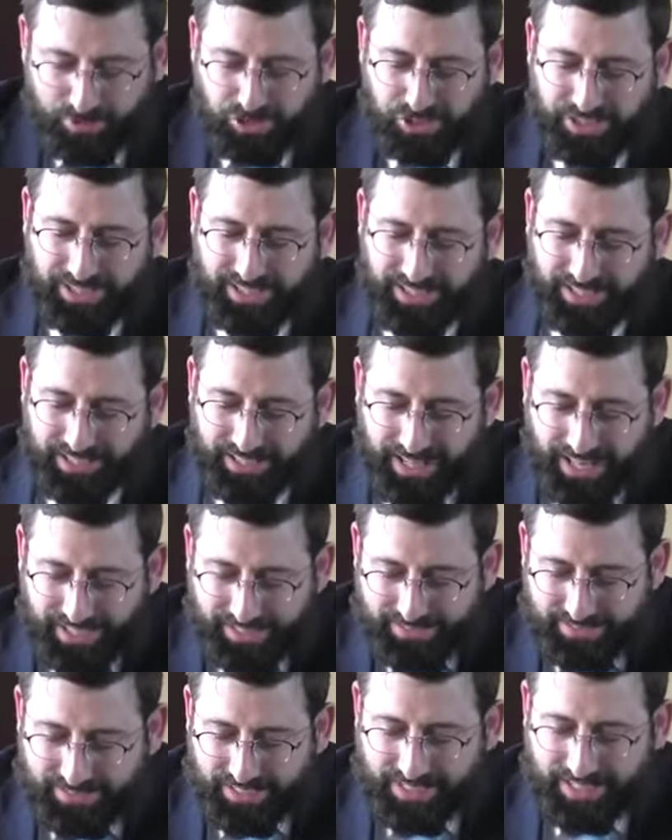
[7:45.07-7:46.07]
she
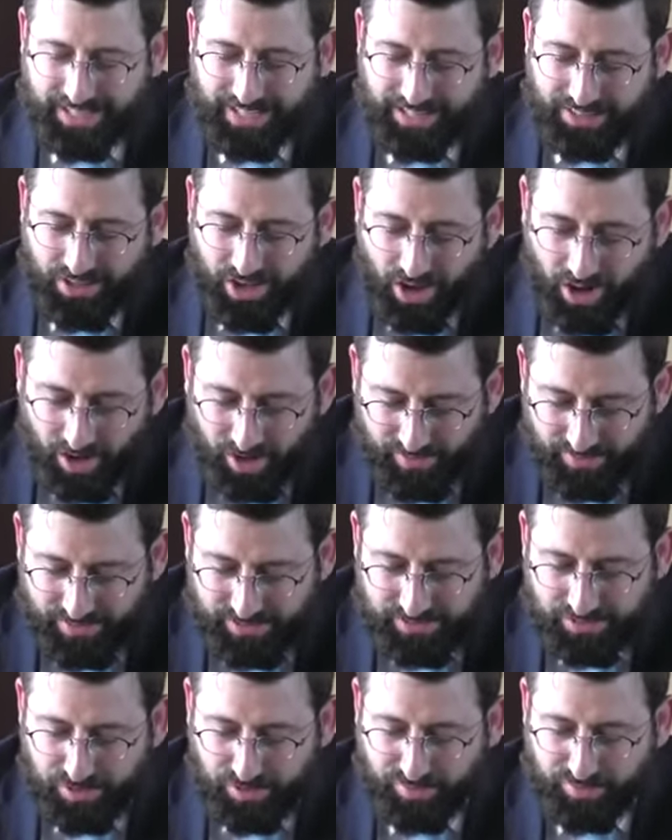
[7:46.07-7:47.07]
collects in the
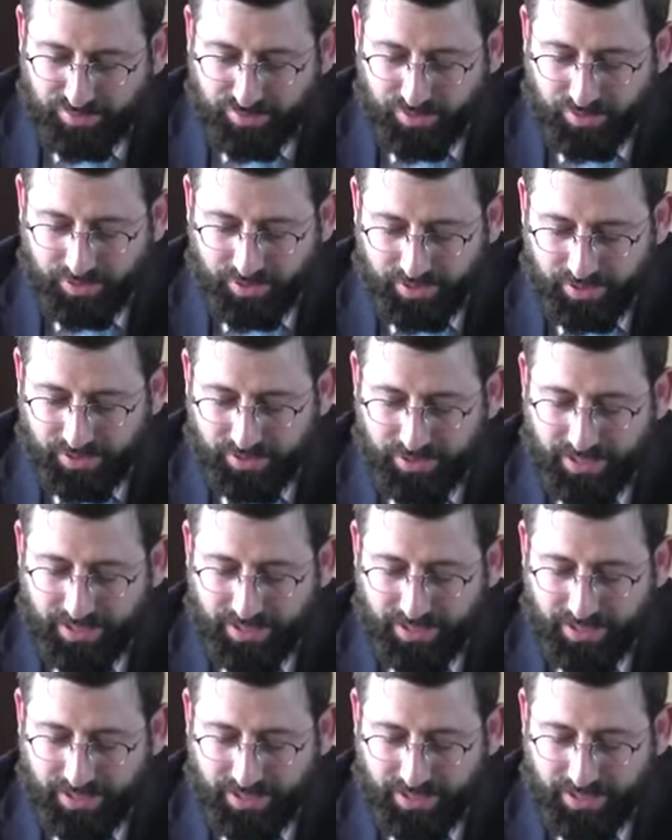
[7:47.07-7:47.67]
harvest her food.